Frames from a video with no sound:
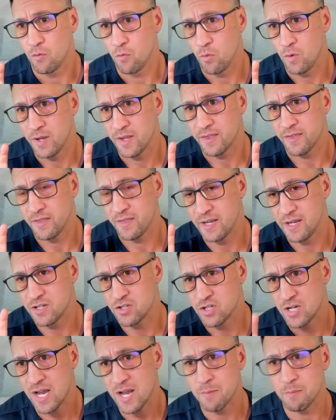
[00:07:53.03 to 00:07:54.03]
with
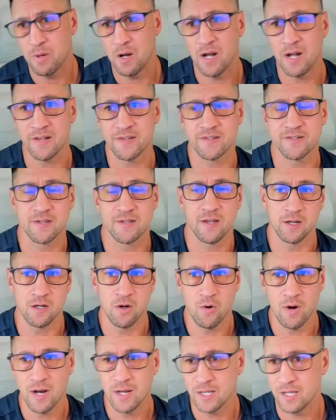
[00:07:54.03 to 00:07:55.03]
the chatbots,
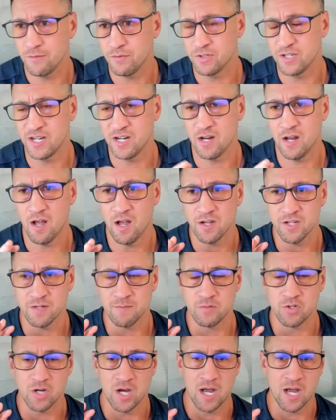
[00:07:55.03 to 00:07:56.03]
Go High Level did an
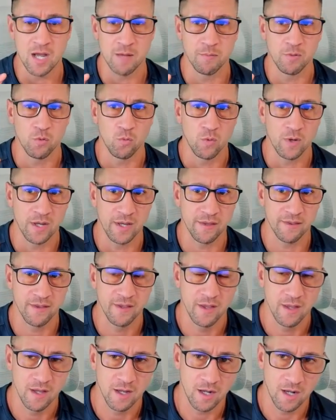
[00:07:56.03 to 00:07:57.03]
awesome job with
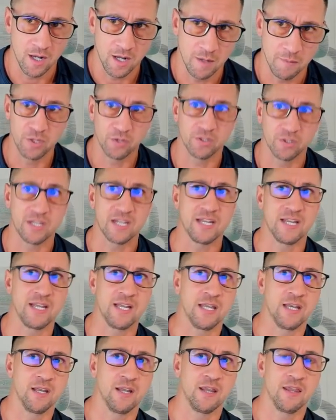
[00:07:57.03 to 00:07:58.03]
building
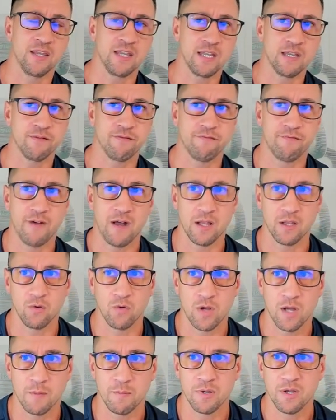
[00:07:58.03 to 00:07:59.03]
in the
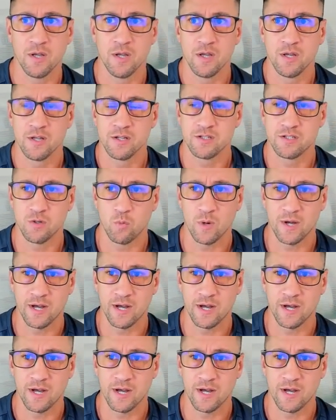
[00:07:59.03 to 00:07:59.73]
follow up to